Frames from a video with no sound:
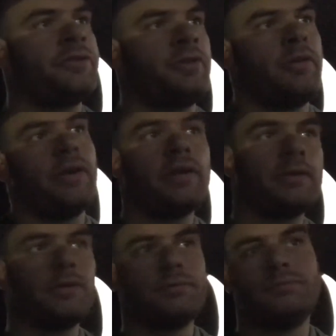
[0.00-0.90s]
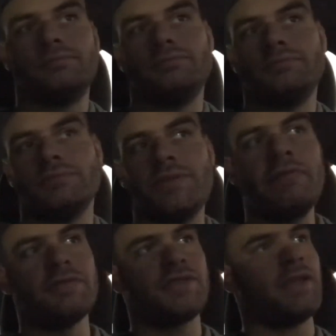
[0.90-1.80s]
during, you
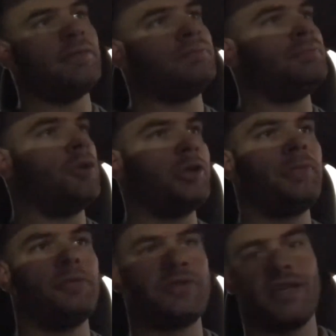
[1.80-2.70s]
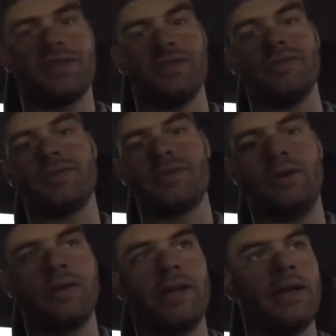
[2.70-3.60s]
would say, multiple sessions,
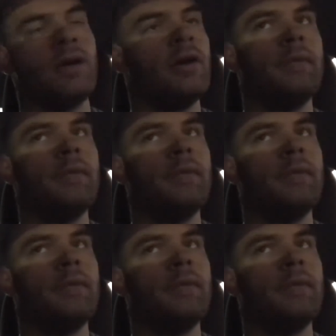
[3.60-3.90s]
okay?